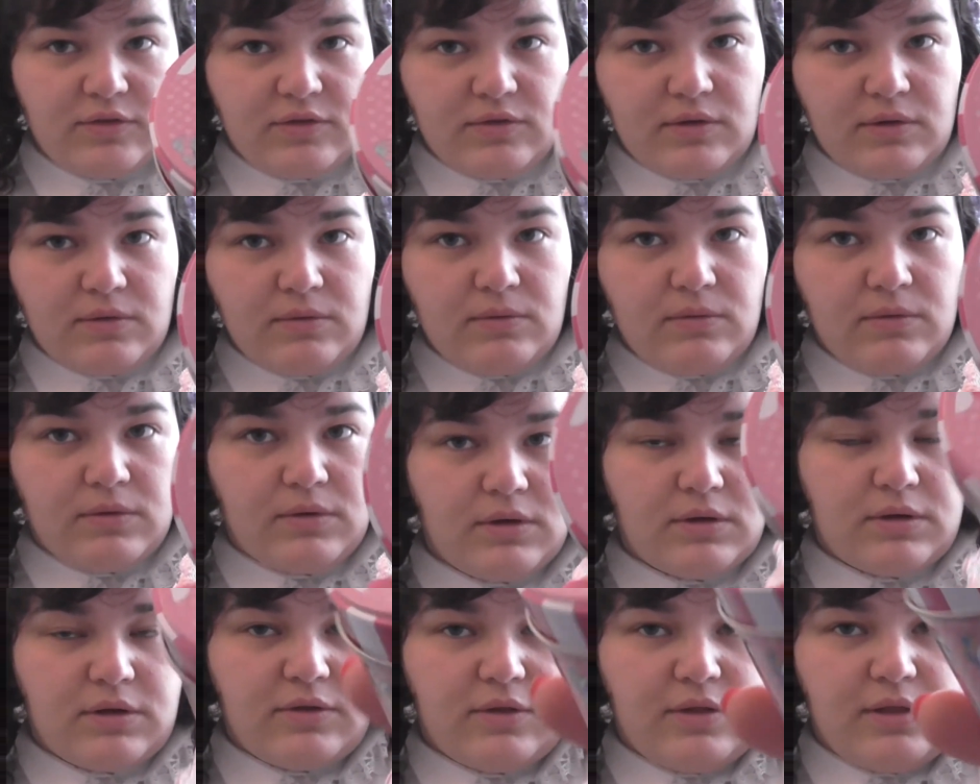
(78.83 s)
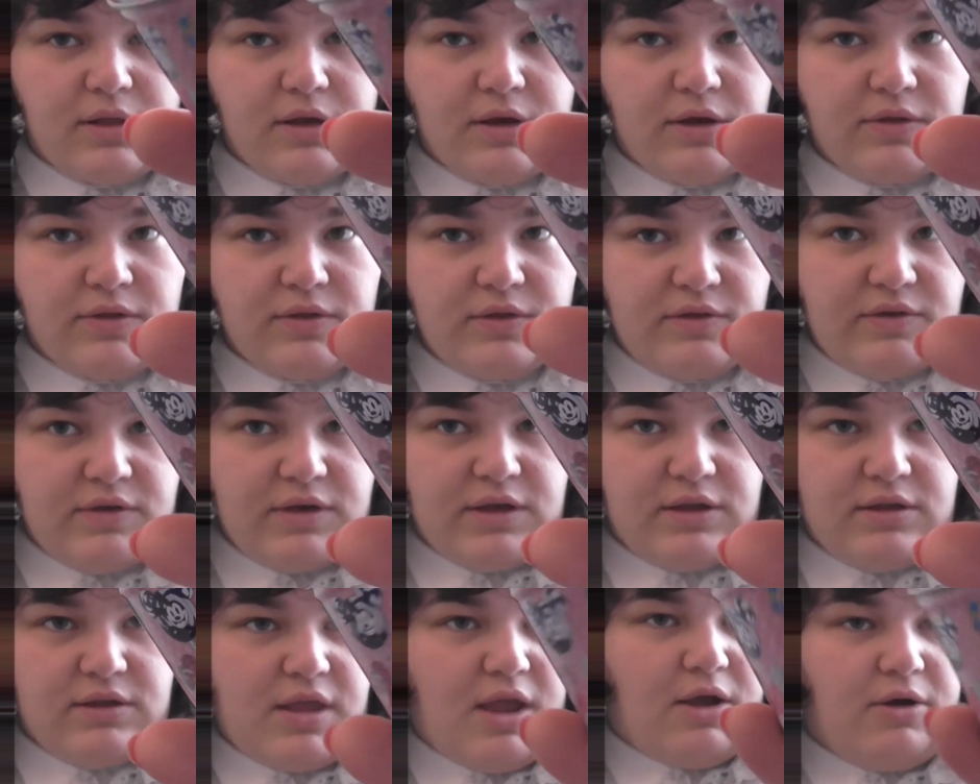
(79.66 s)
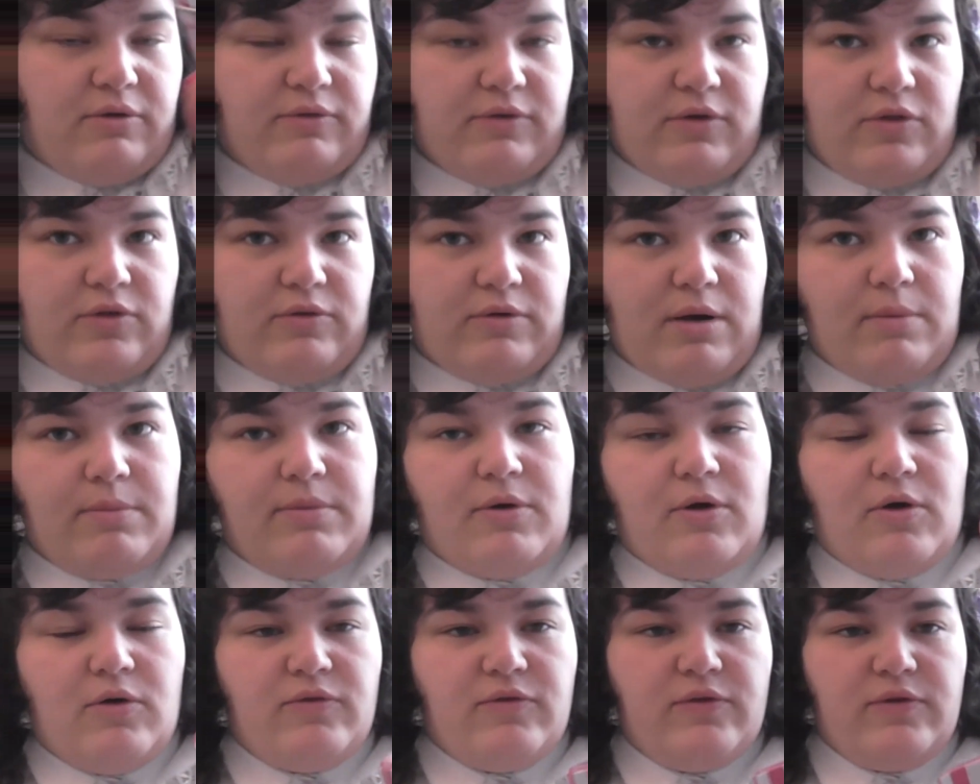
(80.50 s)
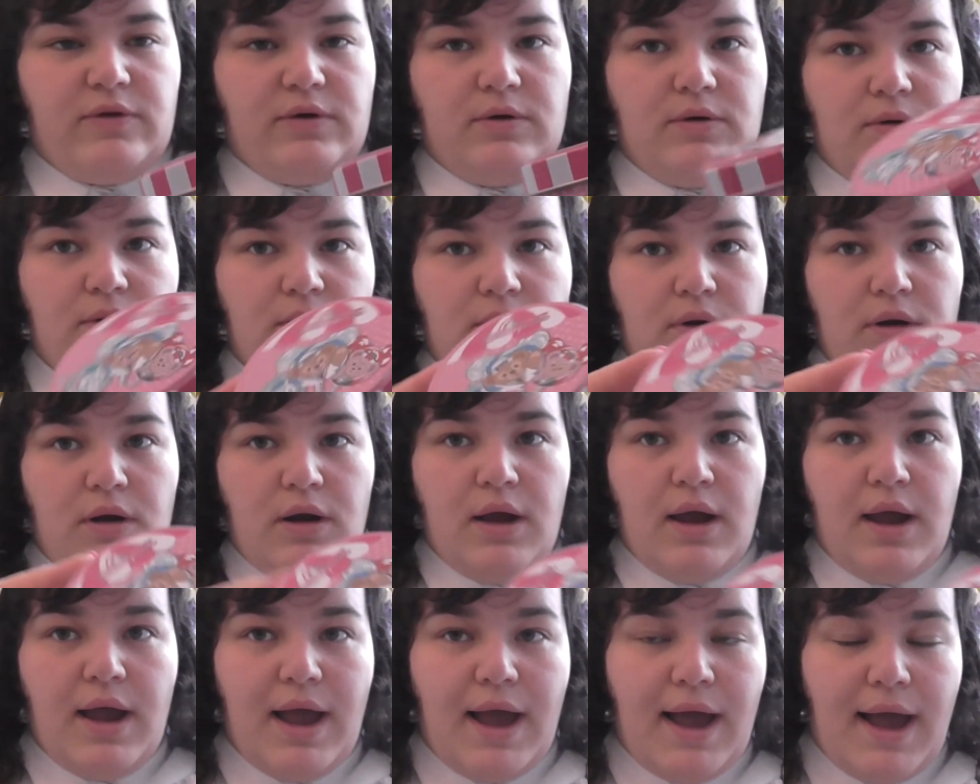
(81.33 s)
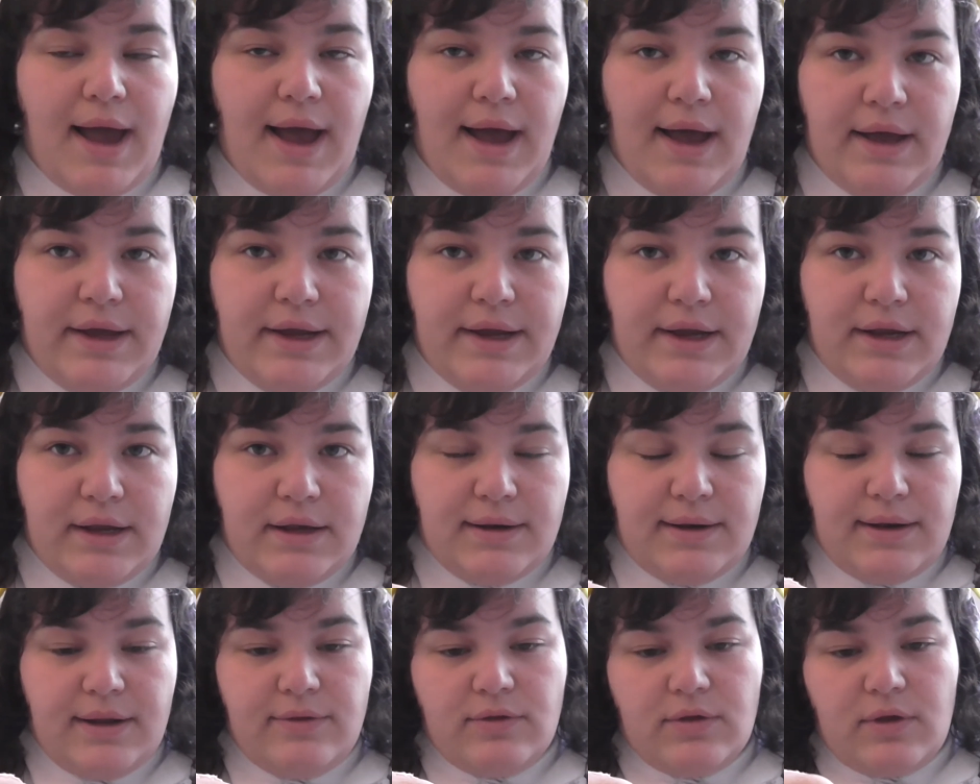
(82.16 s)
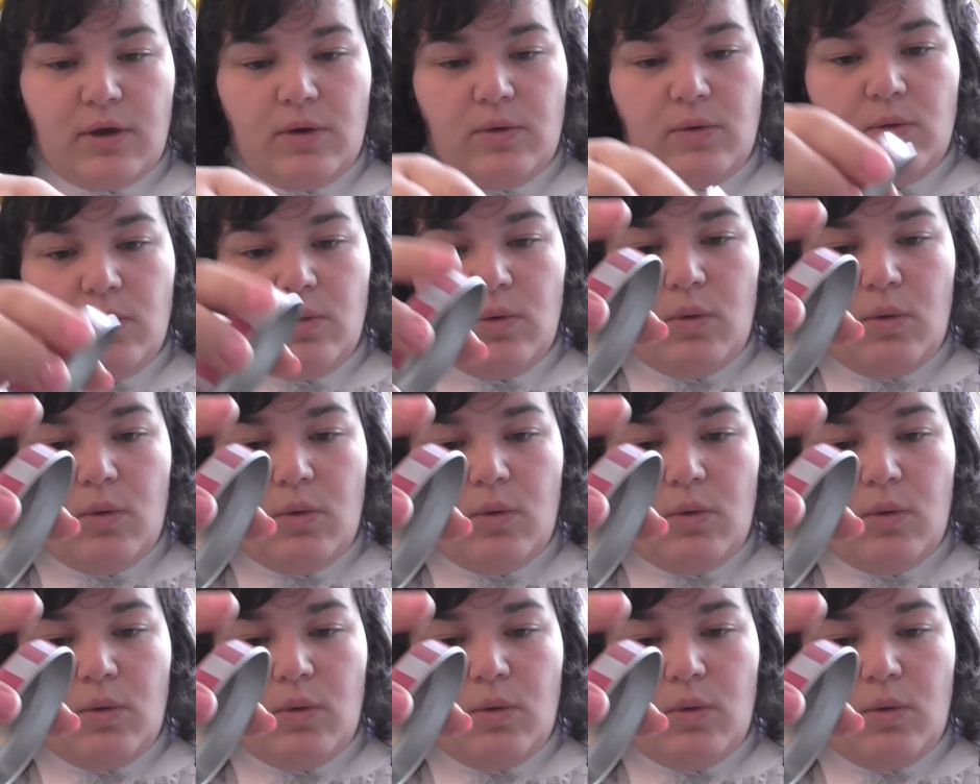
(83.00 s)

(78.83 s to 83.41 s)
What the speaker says: So another look at the tin. Now I've got the wrap off. And let's go.